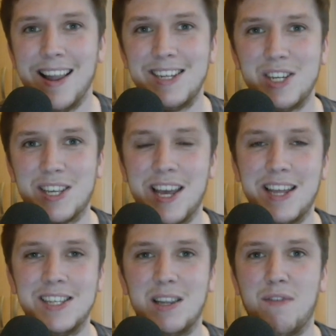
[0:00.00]
Let's just
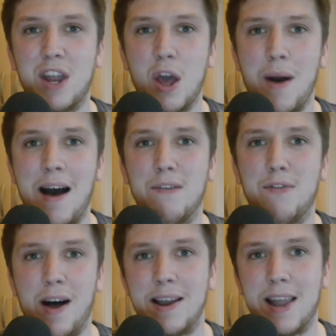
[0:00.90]
kick into the video and
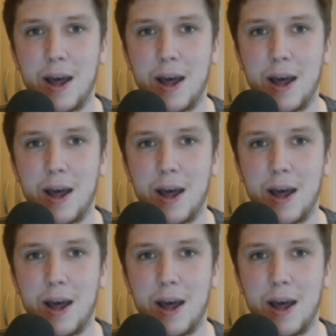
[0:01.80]
find